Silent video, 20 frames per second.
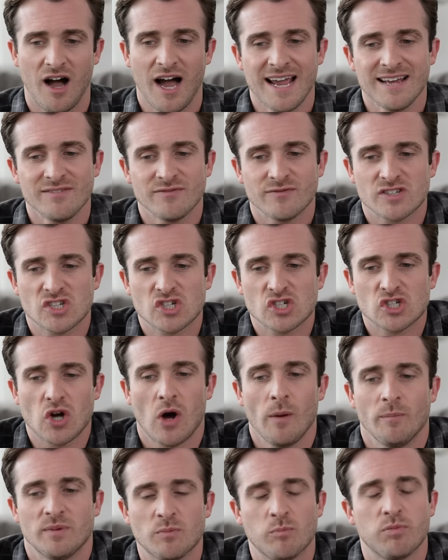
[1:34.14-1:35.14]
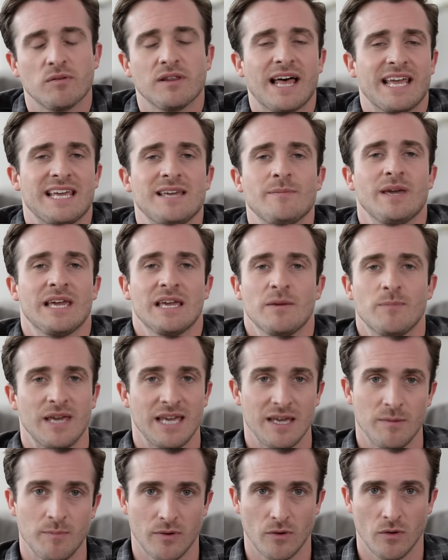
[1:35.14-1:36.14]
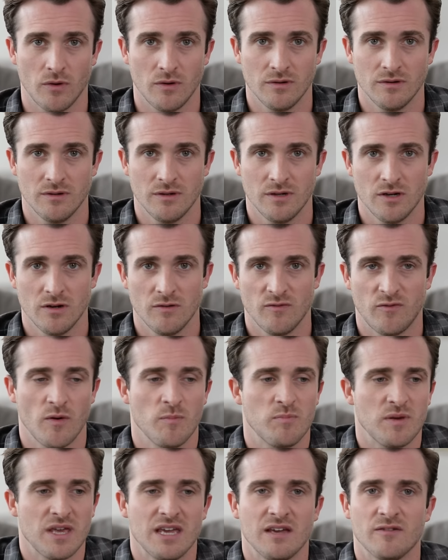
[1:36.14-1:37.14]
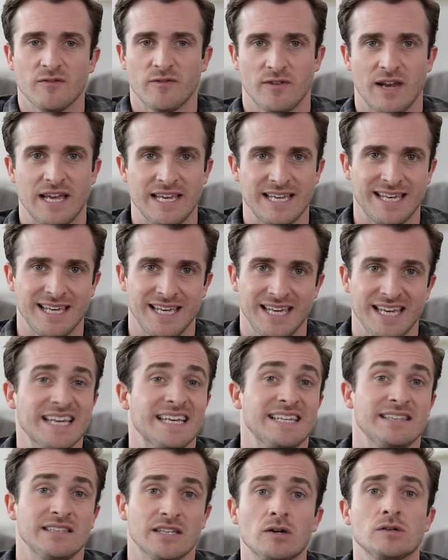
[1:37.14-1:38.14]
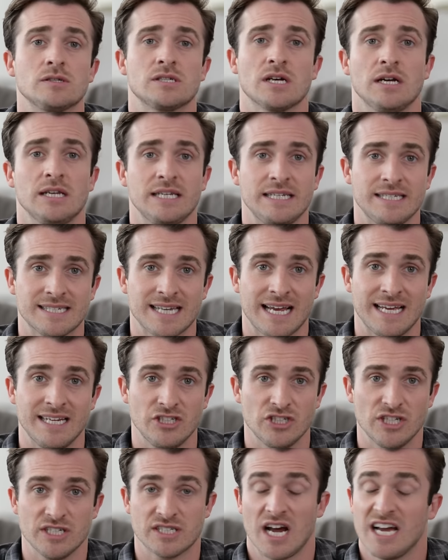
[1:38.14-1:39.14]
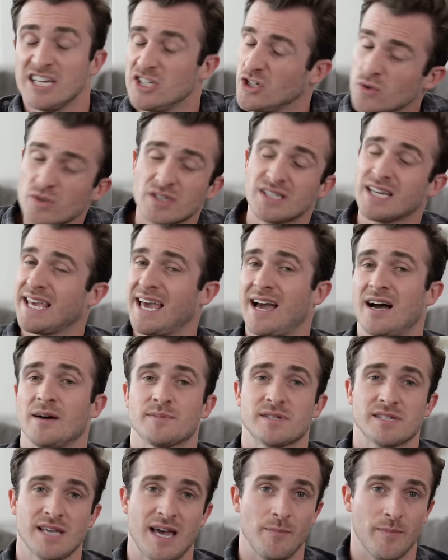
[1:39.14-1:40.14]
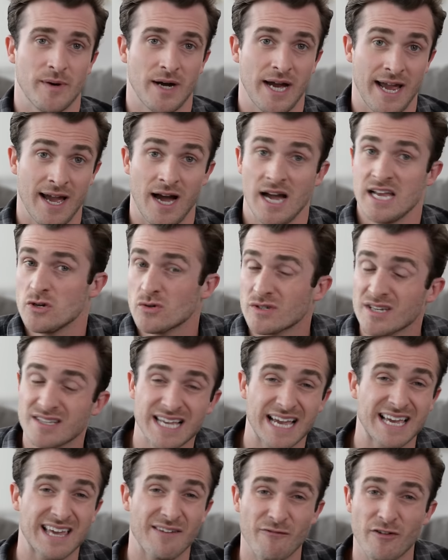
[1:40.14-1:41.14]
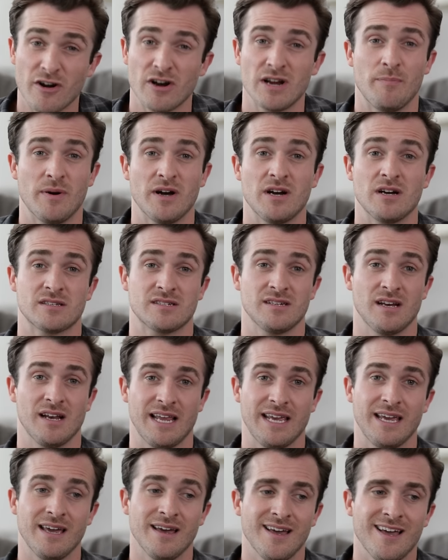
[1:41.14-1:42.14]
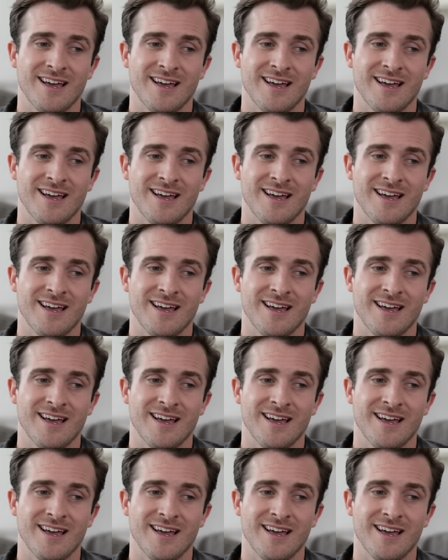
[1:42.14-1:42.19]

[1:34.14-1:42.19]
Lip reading: I've stopped blaming people for being flaky in those early stages. I used to get upset by it. I used to take it very personally.